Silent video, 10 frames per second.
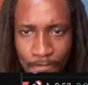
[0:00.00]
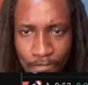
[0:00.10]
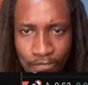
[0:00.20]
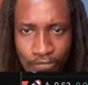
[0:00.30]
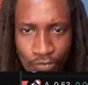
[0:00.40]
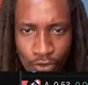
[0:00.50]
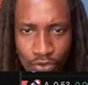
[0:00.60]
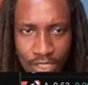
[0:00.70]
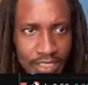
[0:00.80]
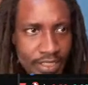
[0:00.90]

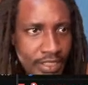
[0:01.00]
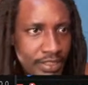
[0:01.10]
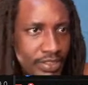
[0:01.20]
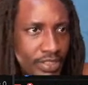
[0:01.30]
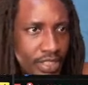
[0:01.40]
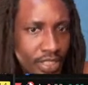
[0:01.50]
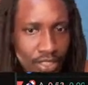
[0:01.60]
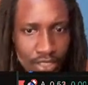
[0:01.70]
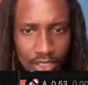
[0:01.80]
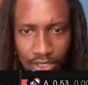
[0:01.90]
Look at this.
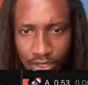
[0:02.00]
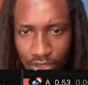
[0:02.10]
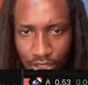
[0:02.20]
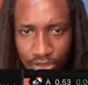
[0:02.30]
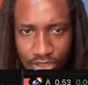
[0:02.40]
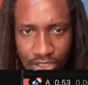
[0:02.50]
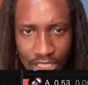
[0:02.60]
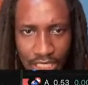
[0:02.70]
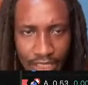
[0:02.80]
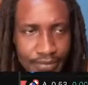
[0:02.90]
Aussie
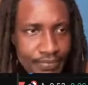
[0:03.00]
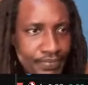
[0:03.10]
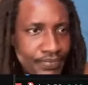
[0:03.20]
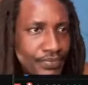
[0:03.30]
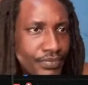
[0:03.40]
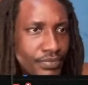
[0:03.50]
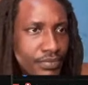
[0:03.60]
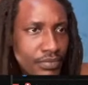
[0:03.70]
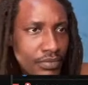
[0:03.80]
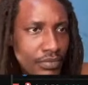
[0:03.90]
dollar
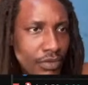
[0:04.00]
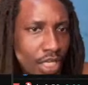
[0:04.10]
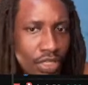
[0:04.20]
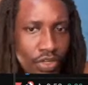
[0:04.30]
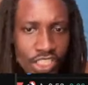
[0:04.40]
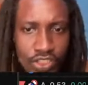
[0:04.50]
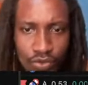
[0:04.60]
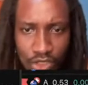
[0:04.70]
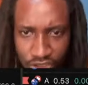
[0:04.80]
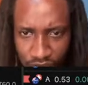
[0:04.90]
AUX
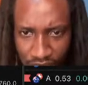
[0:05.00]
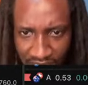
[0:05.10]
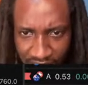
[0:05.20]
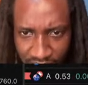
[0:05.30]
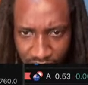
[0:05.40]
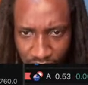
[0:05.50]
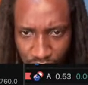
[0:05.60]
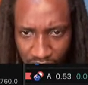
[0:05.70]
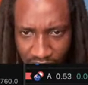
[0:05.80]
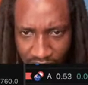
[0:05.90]
200 is
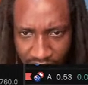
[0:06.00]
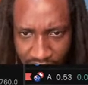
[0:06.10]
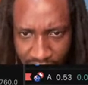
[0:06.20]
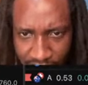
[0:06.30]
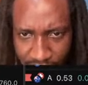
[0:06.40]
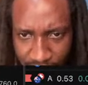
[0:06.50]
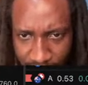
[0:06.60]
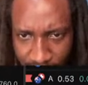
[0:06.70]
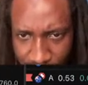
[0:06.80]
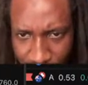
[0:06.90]
looking,
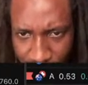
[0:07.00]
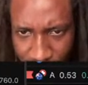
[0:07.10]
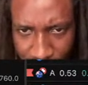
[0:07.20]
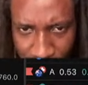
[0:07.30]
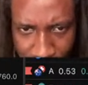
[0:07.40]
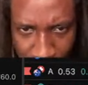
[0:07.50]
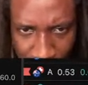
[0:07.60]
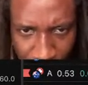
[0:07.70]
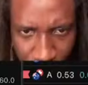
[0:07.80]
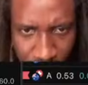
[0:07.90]

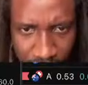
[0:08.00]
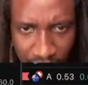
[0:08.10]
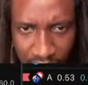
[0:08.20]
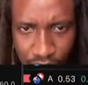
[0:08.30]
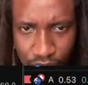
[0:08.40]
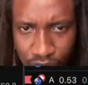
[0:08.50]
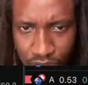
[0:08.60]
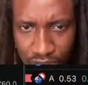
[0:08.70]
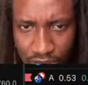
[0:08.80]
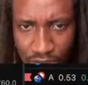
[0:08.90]
no, the internal structure
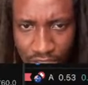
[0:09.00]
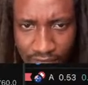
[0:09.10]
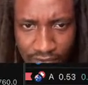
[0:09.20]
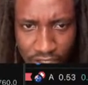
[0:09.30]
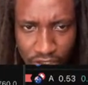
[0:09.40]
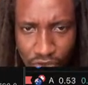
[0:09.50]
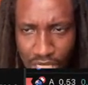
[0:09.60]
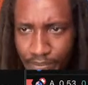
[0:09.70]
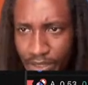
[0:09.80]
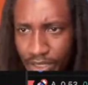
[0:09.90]
is looking very
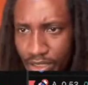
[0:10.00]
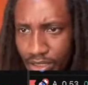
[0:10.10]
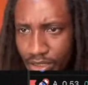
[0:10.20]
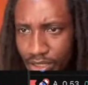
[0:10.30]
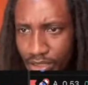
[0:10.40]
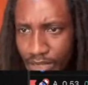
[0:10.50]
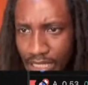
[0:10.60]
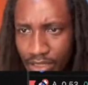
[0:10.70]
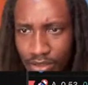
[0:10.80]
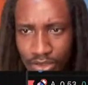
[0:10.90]
crappy. Not
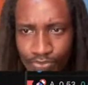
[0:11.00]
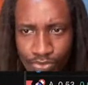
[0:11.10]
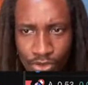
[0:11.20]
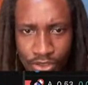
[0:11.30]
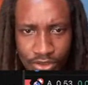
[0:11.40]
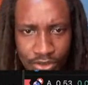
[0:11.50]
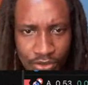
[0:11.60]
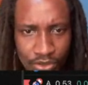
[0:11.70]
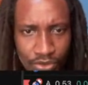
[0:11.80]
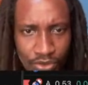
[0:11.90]

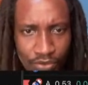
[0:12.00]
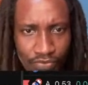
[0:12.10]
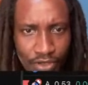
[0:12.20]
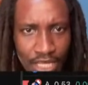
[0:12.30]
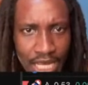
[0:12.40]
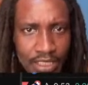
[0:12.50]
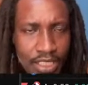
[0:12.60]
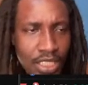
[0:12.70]
going to go for that.